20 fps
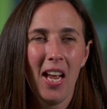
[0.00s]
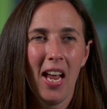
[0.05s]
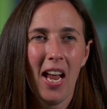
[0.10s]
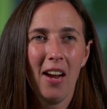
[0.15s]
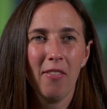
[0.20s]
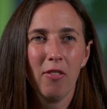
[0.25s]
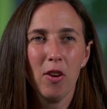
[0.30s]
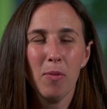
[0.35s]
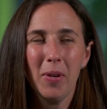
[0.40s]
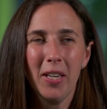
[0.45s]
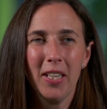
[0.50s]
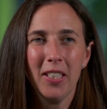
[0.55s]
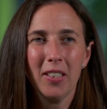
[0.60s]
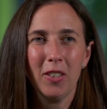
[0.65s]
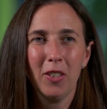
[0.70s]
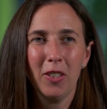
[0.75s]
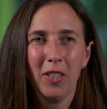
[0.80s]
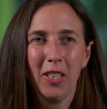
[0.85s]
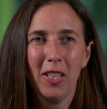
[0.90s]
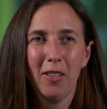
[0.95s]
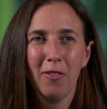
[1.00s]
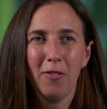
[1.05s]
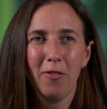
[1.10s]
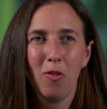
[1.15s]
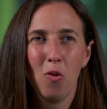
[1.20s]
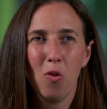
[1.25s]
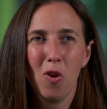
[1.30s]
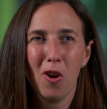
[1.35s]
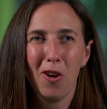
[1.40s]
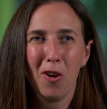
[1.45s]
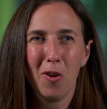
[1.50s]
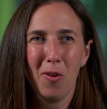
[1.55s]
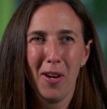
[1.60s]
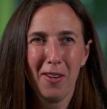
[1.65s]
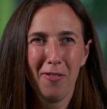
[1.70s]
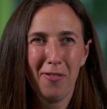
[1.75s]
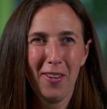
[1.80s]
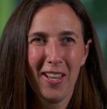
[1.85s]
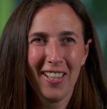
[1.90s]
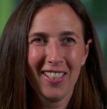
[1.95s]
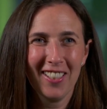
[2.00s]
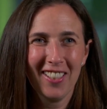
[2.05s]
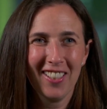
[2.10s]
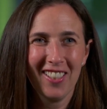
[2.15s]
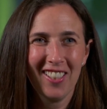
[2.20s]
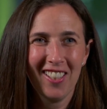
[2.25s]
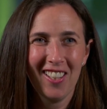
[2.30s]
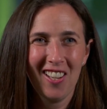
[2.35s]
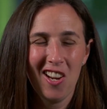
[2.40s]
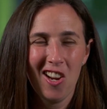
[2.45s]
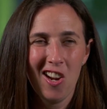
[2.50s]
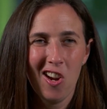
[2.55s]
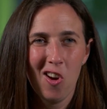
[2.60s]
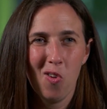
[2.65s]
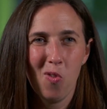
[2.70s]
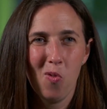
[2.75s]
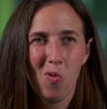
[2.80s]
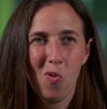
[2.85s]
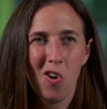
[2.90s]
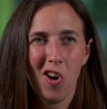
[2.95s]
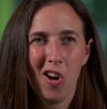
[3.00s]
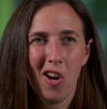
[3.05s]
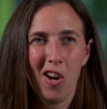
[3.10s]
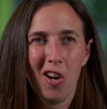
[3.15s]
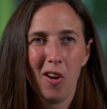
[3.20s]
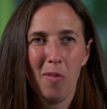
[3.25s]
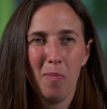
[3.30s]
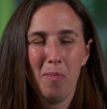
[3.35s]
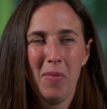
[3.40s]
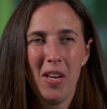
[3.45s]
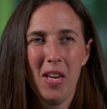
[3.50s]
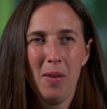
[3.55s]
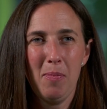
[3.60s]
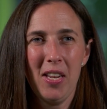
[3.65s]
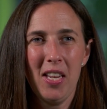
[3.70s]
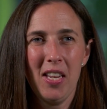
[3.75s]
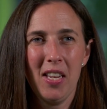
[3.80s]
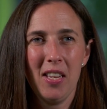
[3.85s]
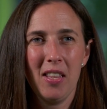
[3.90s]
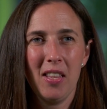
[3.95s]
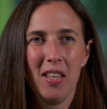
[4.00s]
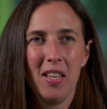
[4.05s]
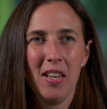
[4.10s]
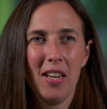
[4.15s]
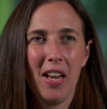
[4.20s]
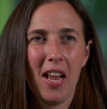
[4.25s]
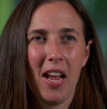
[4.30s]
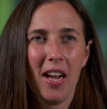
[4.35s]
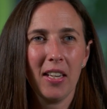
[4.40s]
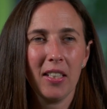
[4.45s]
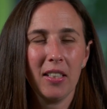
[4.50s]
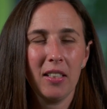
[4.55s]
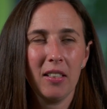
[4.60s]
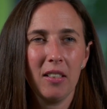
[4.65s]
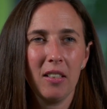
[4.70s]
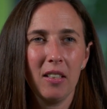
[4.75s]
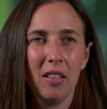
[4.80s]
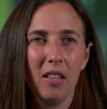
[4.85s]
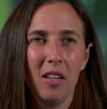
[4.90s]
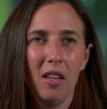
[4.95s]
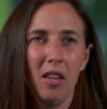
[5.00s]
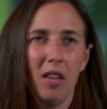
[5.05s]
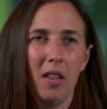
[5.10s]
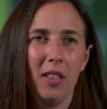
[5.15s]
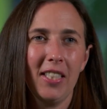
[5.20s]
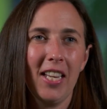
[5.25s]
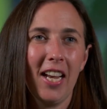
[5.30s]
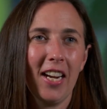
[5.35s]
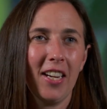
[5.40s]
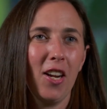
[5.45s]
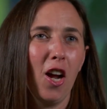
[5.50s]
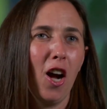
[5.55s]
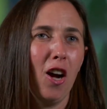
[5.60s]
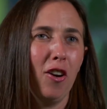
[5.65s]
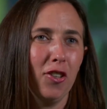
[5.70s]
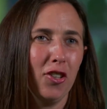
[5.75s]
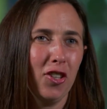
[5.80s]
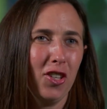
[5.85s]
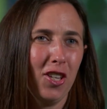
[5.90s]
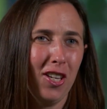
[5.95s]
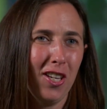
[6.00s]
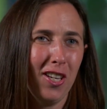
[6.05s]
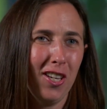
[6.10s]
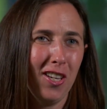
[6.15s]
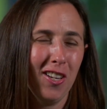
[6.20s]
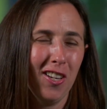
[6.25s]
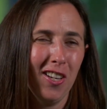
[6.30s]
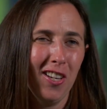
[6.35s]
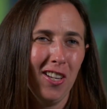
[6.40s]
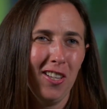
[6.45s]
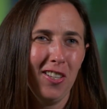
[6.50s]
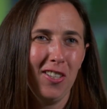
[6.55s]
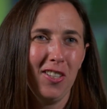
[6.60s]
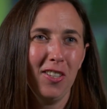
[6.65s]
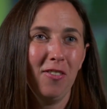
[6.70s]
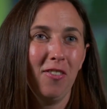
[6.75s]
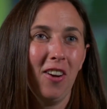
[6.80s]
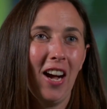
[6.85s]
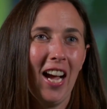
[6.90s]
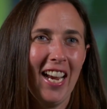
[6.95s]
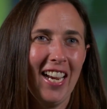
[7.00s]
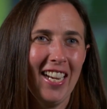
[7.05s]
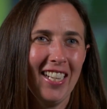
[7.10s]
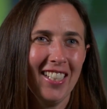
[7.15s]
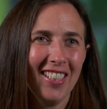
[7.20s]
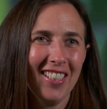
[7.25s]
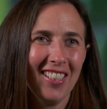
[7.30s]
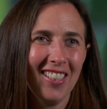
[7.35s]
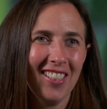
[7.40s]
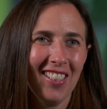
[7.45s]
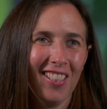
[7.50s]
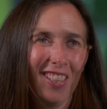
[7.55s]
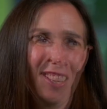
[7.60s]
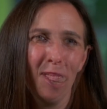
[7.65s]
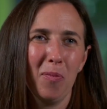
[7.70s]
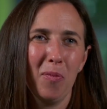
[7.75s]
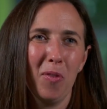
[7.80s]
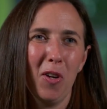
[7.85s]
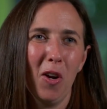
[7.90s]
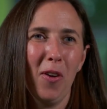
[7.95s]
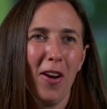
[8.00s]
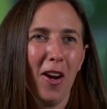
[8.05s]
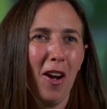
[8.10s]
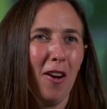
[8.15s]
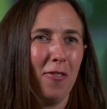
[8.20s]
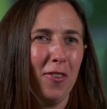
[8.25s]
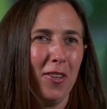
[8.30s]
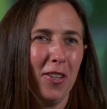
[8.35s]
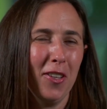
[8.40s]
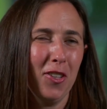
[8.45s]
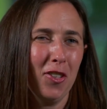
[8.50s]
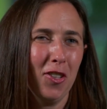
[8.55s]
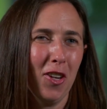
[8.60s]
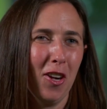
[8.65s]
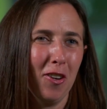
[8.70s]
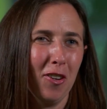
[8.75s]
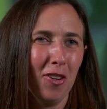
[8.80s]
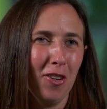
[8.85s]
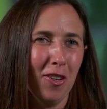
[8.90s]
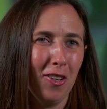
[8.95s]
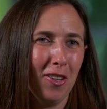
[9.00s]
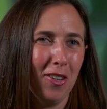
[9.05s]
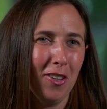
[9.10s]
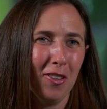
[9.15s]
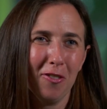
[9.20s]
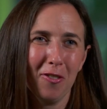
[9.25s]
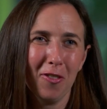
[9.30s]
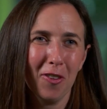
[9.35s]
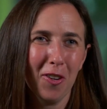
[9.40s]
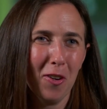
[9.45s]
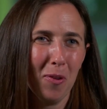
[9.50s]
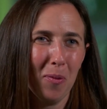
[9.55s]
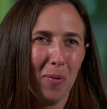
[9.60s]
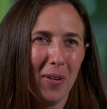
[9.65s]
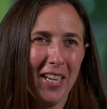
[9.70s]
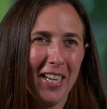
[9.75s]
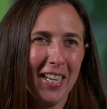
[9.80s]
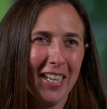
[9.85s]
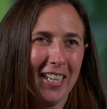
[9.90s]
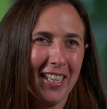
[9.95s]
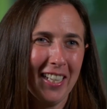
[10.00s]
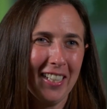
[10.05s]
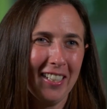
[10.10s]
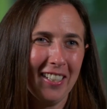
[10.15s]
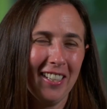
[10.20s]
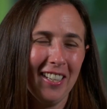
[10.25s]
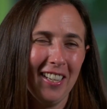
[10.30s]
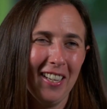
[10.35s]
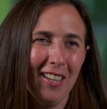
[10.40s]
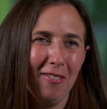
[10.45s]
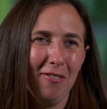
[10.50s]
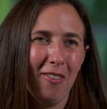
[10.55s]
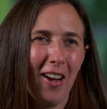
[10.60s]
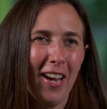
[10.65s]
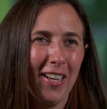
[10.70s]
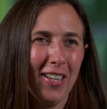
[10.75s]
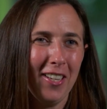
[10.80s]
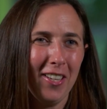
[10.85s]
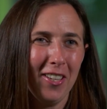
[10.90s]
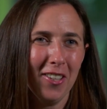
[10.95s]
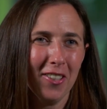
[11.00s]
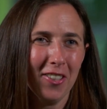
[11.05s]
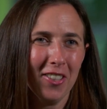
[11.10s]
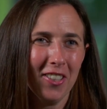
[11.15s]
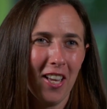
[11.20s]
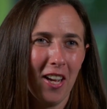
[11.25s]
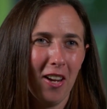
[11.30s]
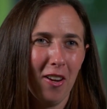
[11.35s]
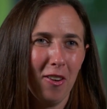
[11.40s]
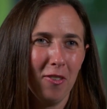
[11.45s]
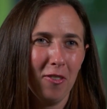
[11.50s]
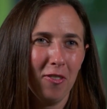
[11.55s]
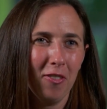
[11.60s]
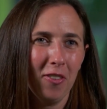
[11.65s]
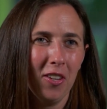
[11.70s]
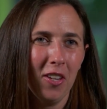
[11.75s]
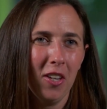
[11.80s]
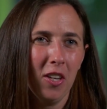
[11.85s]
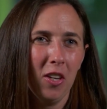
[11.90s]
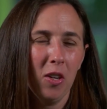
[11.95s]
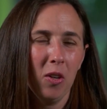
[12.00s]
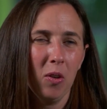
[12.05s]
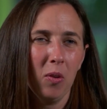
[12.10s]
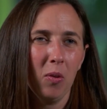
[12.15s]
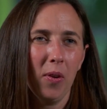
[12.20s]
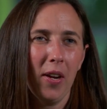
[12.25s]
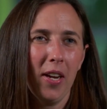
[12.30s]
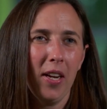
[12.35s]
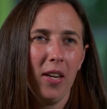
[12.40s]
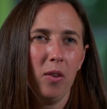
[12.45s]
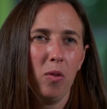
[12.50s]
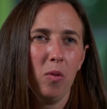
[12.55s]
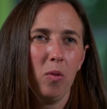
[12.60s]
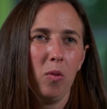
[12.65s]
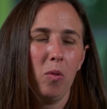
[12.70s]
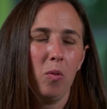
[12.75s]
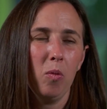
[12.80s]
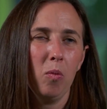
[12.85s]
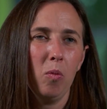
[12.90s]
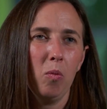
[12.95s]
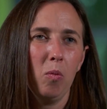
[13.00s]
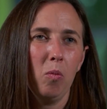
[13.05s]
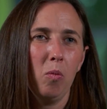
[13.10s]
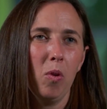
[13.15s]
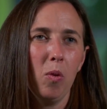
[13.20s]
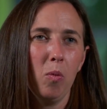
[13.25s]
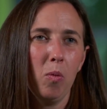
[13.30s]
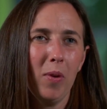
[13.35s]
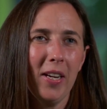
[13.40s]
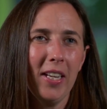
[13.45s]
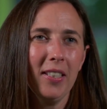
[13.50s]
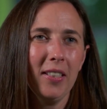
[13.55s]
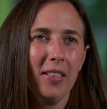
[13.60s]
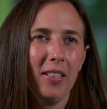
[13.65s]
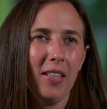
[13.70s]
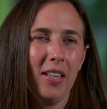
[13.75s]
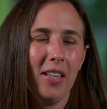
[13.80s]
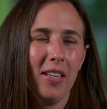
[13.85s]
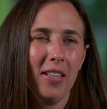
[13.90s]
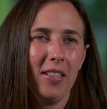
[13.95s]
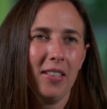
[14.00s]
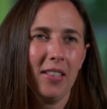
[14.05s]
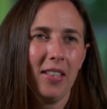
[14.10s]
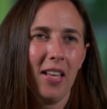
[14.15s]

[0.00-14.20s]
Everybody's looking for a quick fix or maybe the next technology device, going off into the jungle for a week and finding yourself, right? What we see is